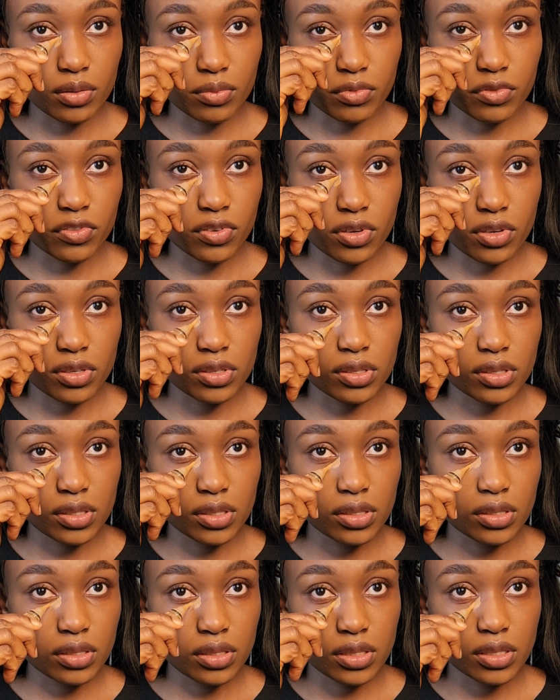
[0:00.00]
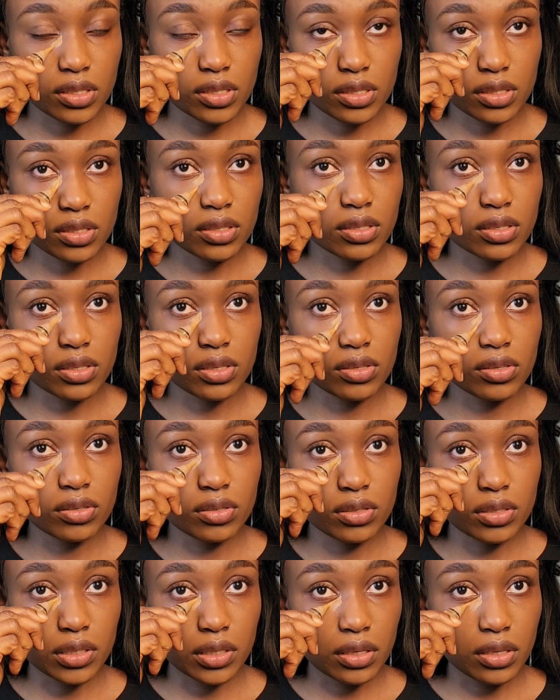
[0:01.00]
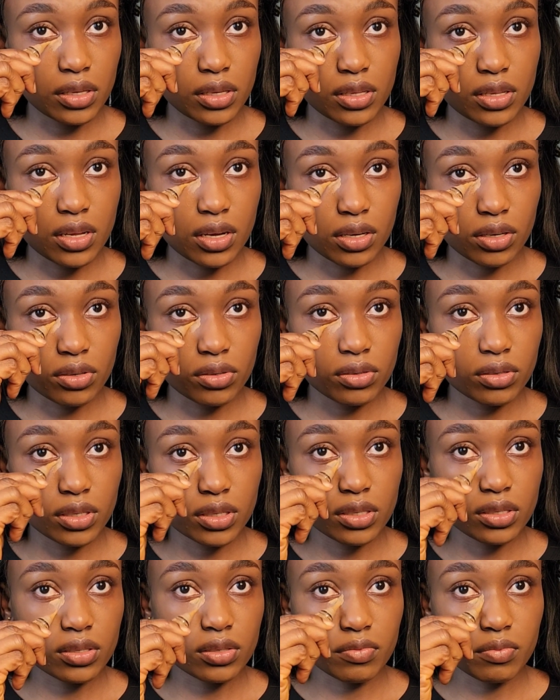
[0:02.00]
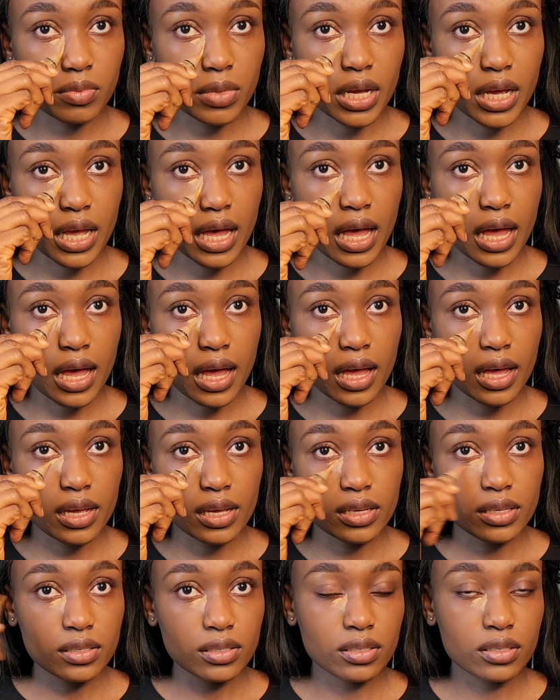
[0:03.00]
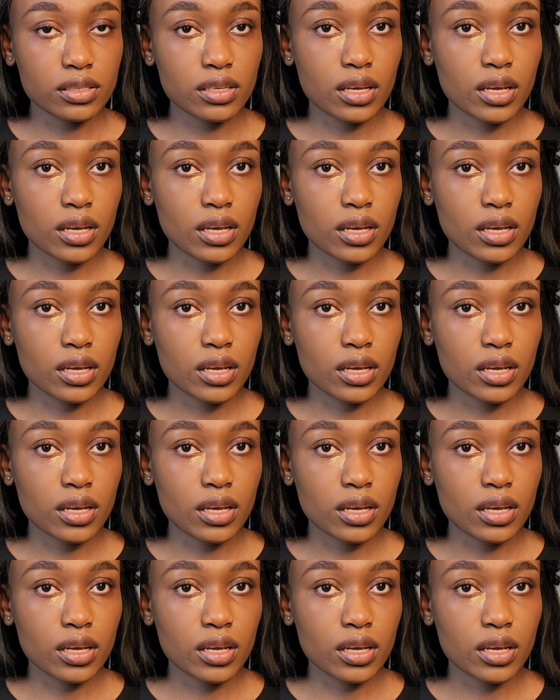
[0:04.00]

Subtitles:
focusing this on the inner corners of my eyes,